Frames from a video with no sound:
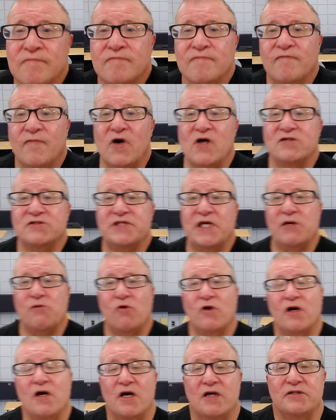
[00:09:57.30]
First thing
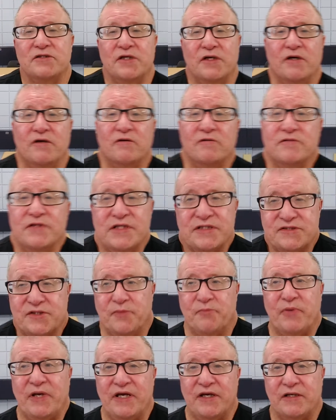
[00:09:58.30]
we're going to do is the
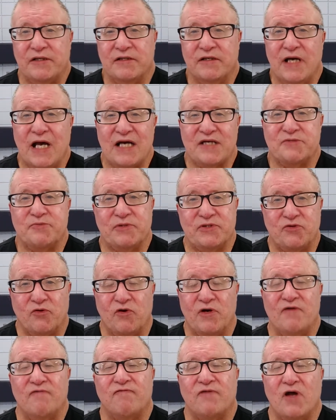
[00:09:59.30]
peak
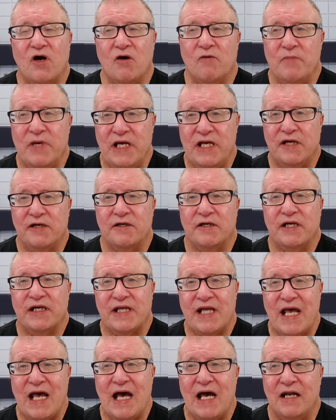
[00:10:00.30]
expiratory flow meter.
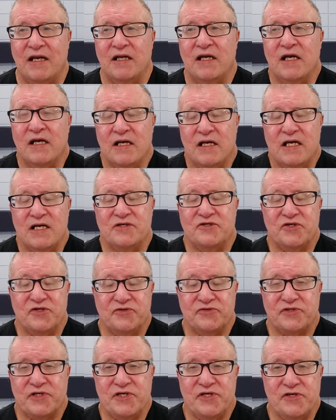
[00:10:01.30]
Again, it's
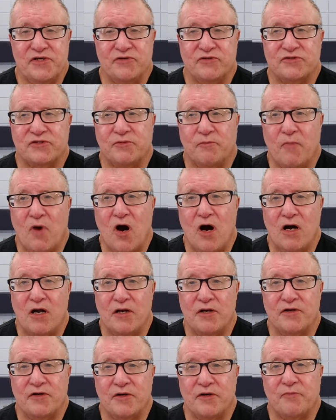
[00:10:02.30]
usually used to
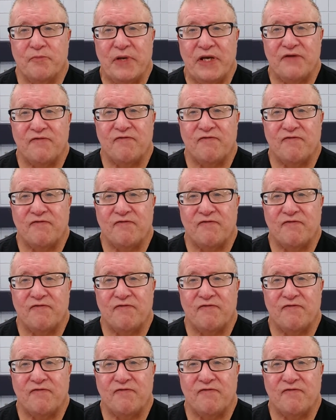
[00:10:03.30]
monitor the peak